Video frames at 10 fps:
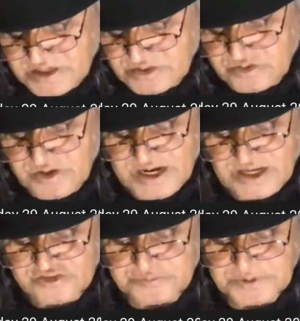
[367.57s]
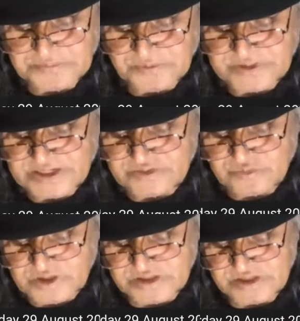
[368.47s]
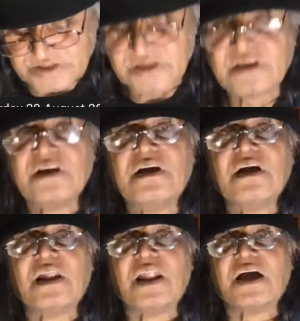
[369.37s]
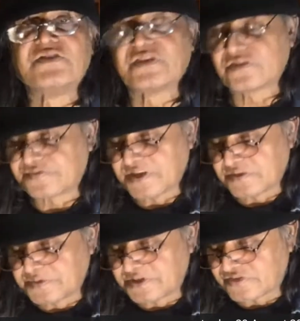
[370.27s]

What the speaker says: to harass people. That is what the license fee has been